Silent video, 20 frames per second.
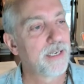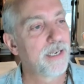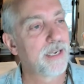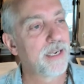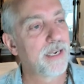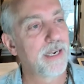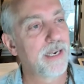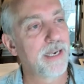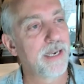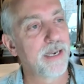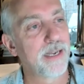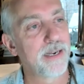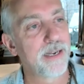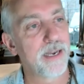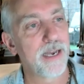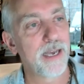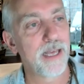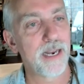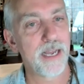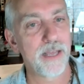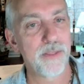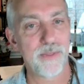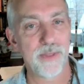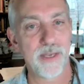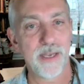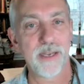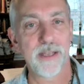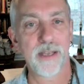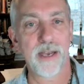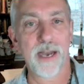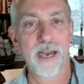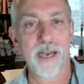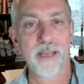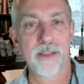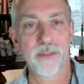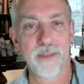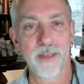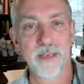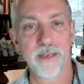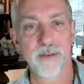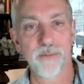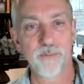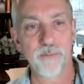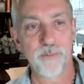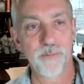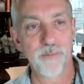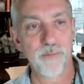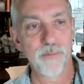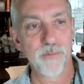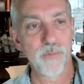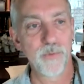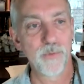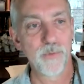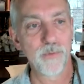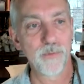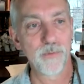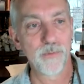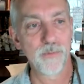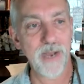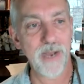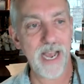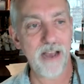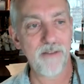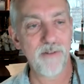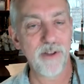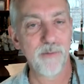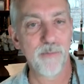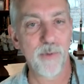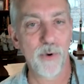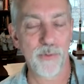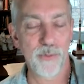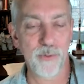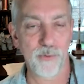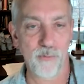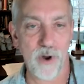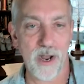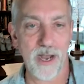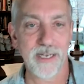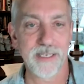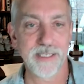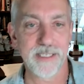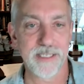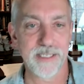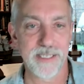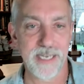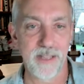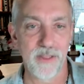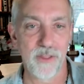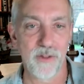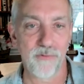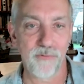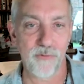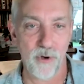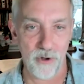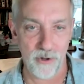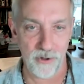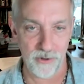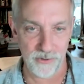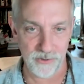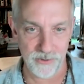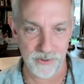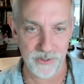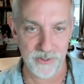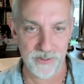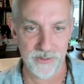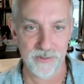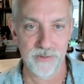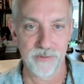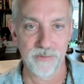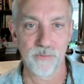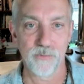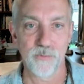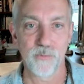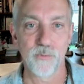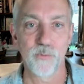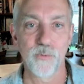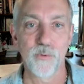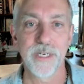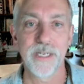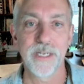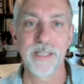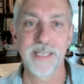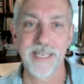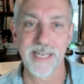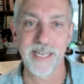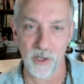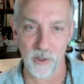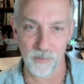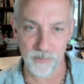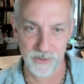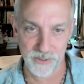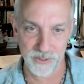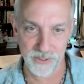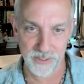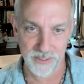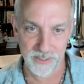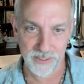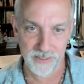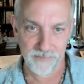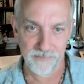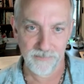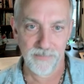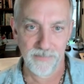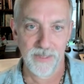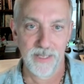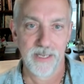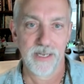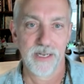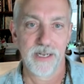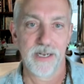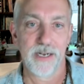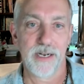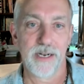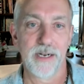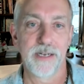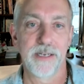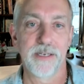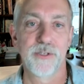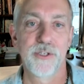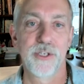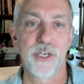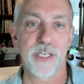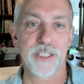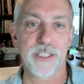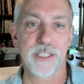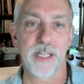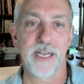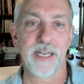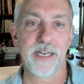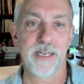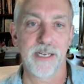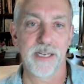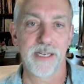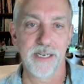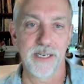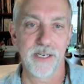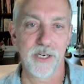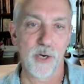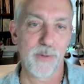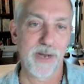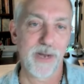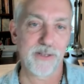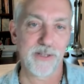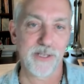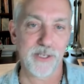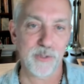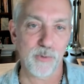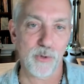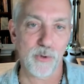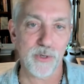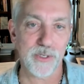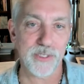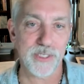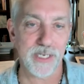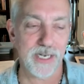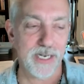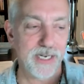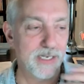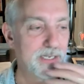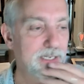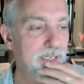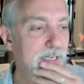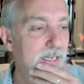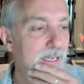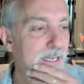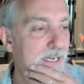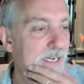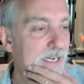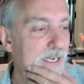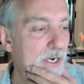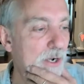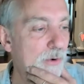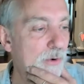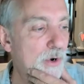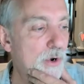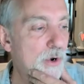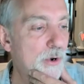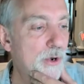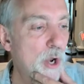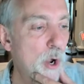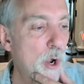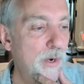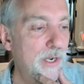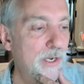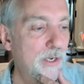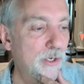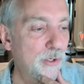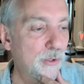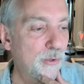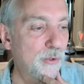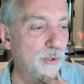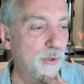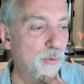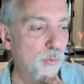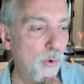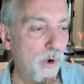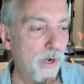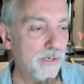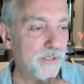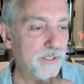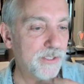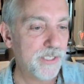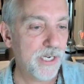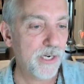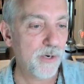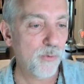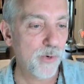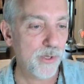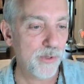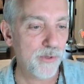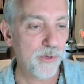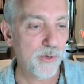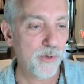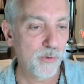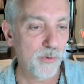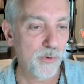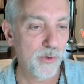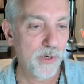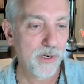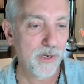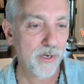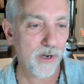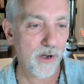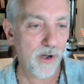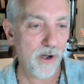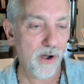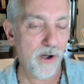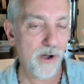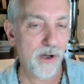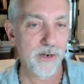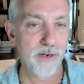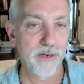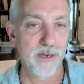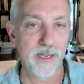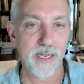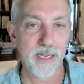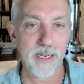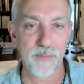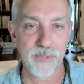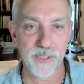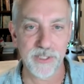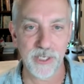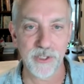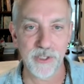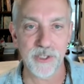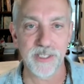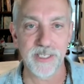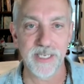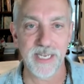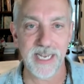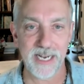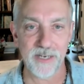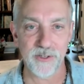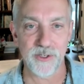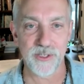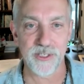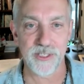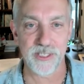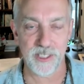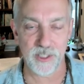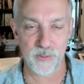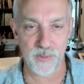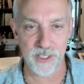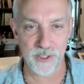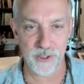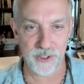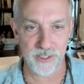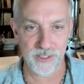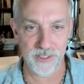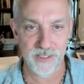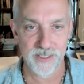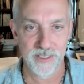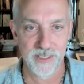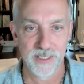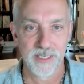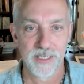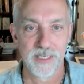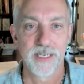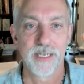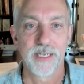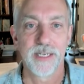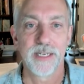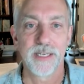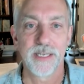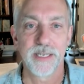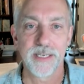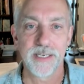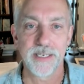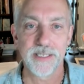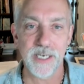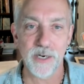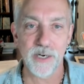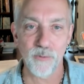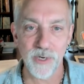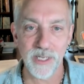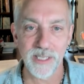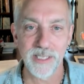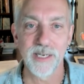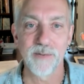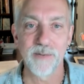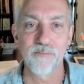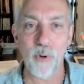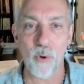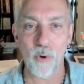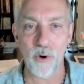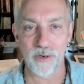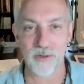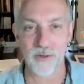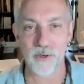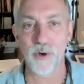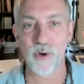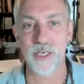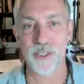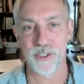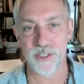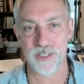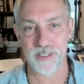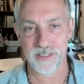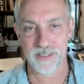and and i think i think having both the rises and the falls really helps uh, just like again to go back to the explorer side you know, knowing who you want to take with you on a potentially hazardous expedition is a really important question.